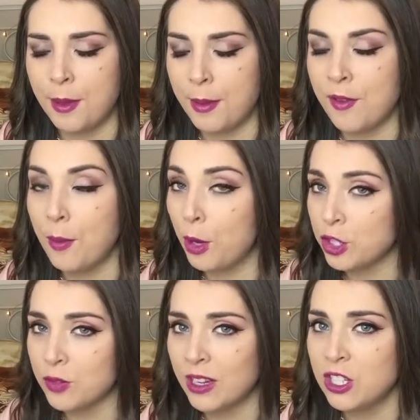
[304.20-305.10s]
a bit of a
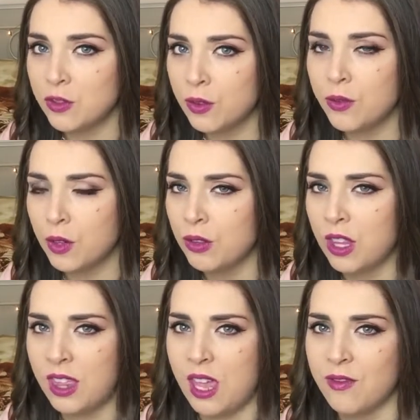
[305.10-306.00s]
posher range of the food
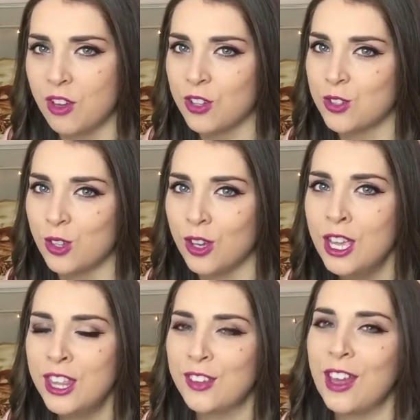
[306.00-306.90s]
that they've got, so
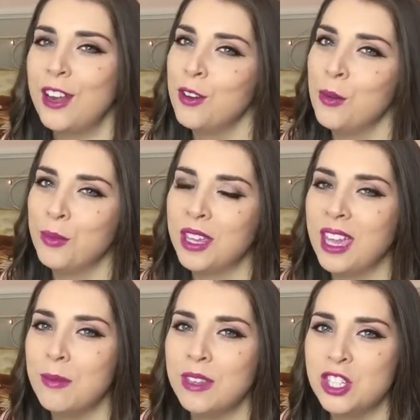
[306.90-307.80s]
they kind of upped the
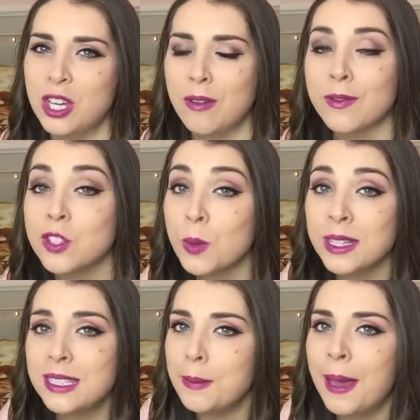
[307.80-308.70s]
game this year, and for
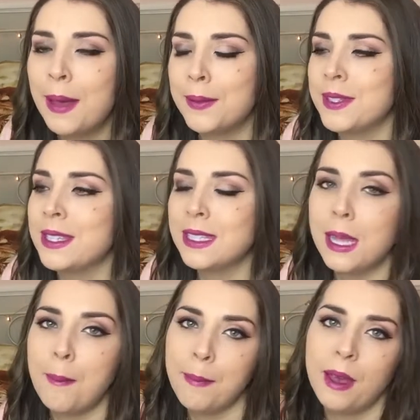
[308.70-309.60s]
£20 that's
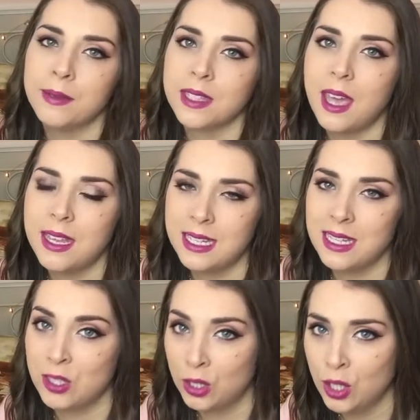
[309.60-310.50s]
£10 a head.
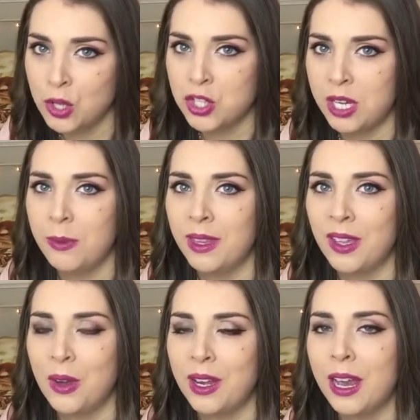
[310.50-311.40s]
It's a lot cheaper
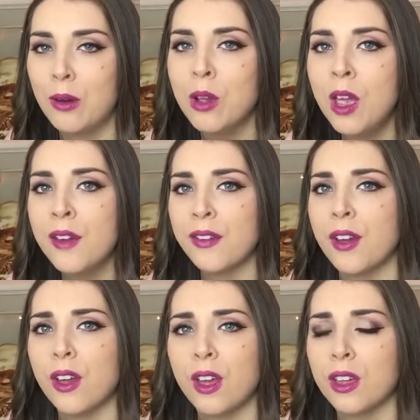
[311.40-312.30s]
than going out for
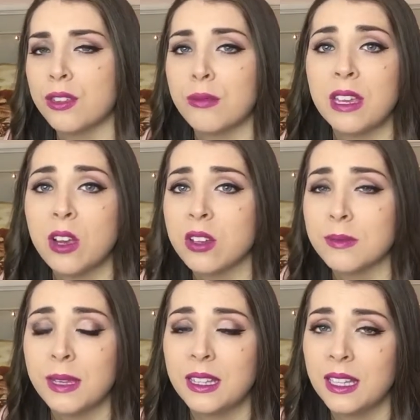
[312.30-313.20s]
a
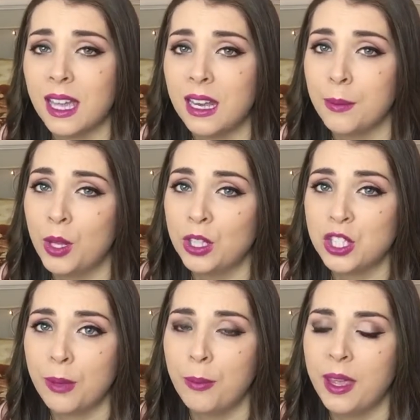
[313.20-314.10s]
3-course meal and getting a bottle of
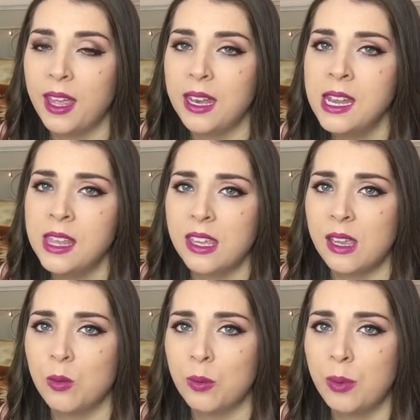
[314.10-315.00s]
champagne
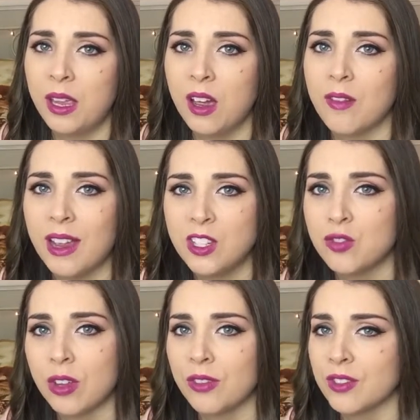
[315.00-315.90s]
that it would be at a
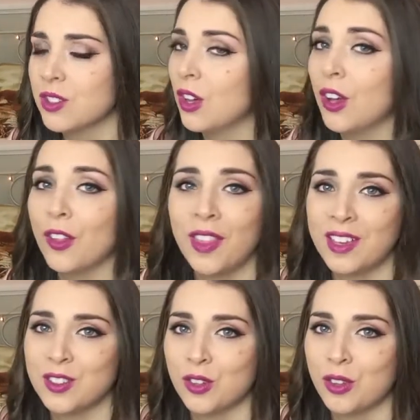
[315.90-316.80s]
restaurant, so
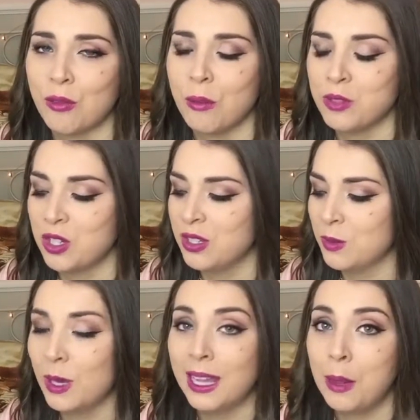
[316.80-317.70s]
that's another option
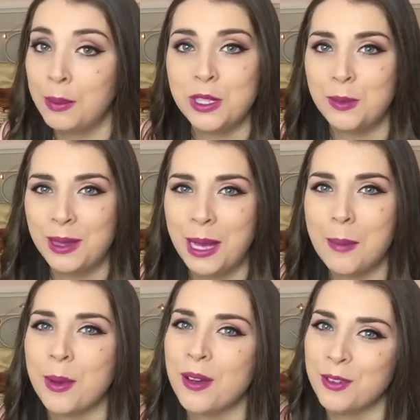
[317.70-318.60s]
as well. I'll be doing
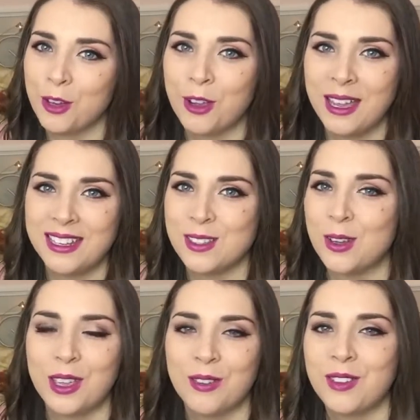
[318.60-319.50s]
that, but I've not got any
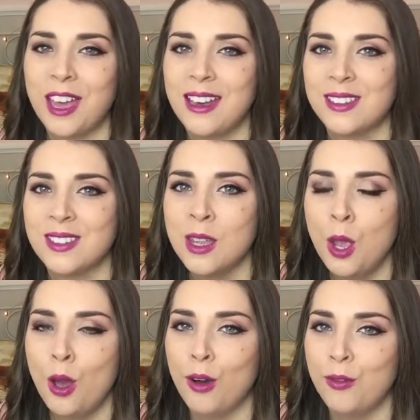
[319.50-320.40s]
sort of gift cards
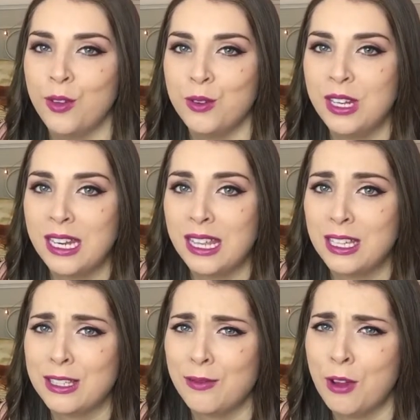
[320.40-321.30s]
or food anything
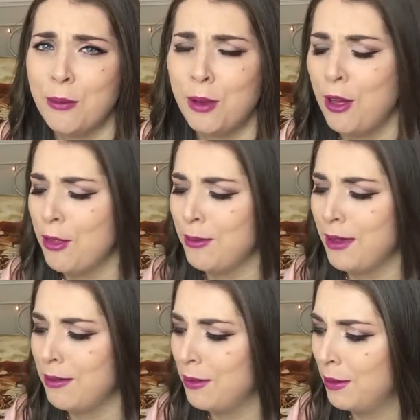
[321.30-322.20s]
because I've not bought them
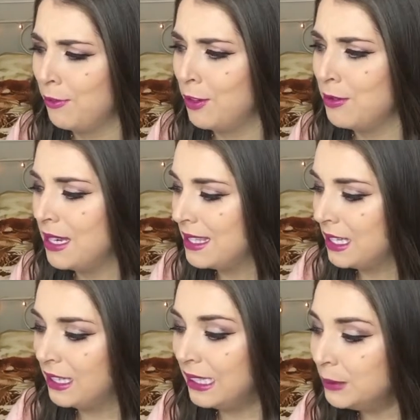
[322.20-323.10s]
yet, with it being a few days
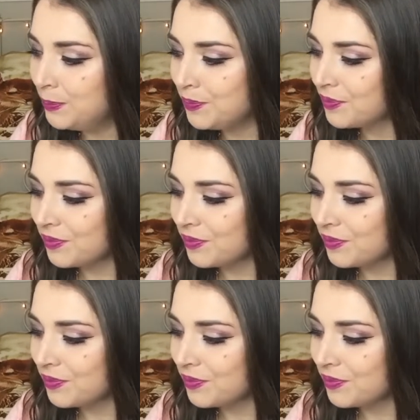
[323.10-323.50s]
early.